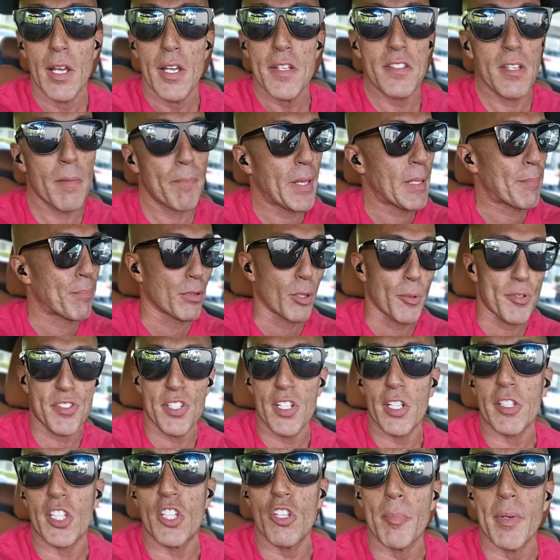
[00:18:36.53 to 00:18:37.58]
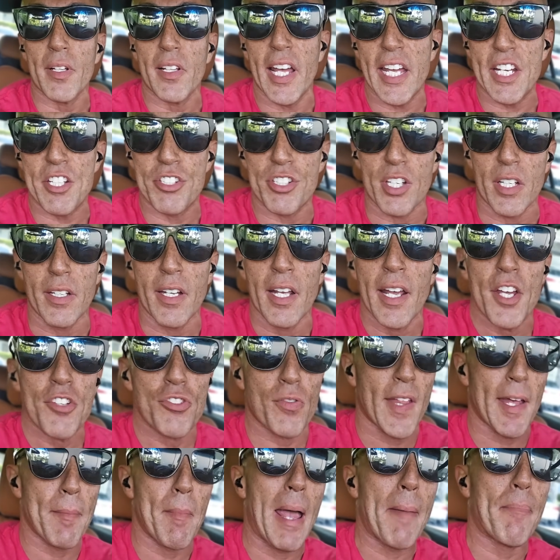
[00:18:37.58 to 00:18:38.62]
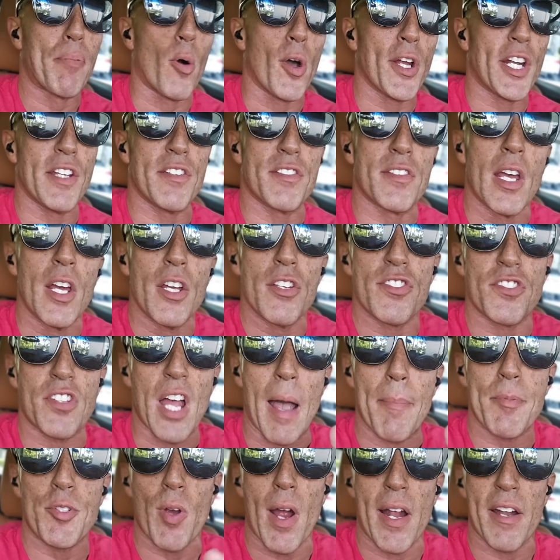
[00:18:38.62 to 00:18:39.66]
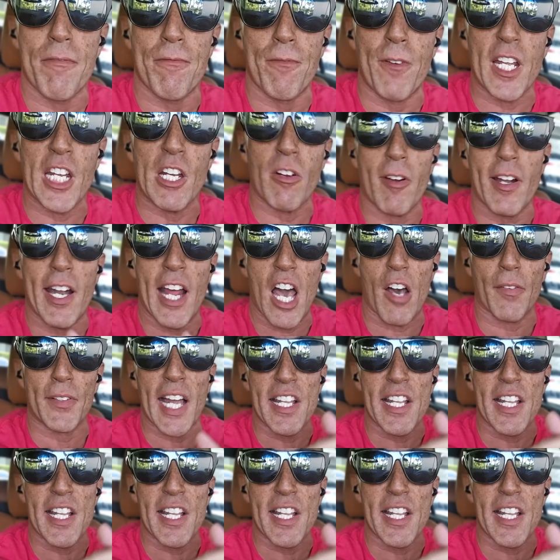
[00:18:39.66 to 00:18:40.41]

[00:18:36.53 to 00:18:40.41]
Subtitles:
Some people it was an accumulation. So that my point is, stop trying to figure it out.